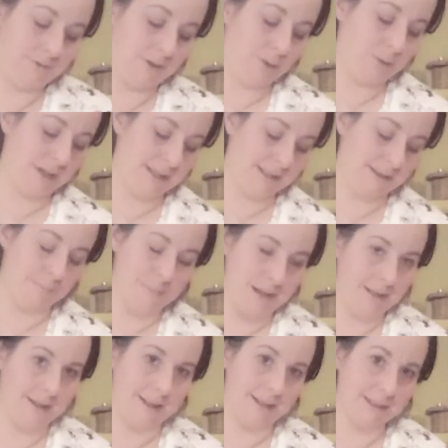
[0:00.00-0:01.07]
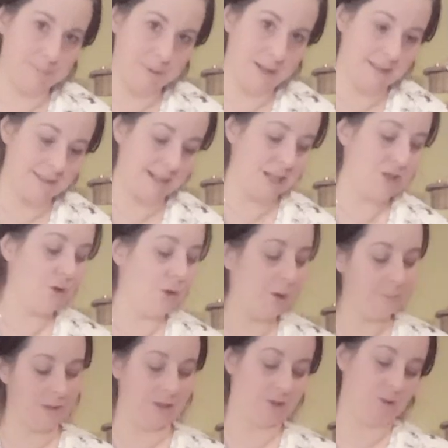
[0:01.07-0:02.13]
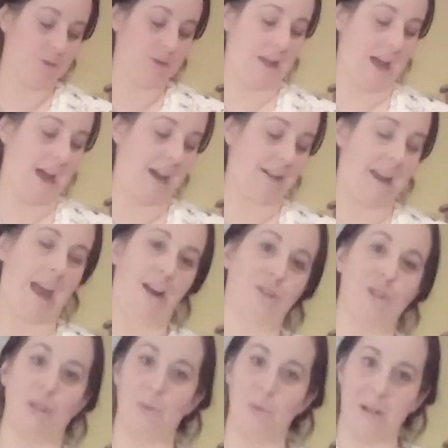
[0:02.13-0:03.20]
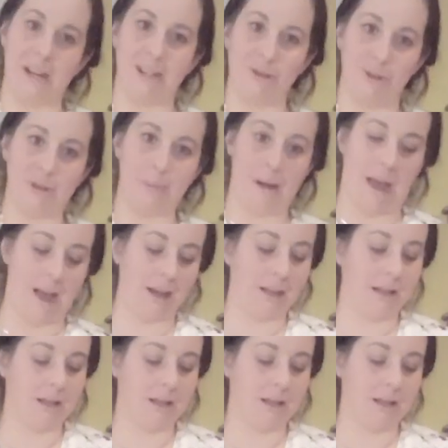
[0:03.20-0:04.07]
gluteus medius because I normally do that actually when I do the back.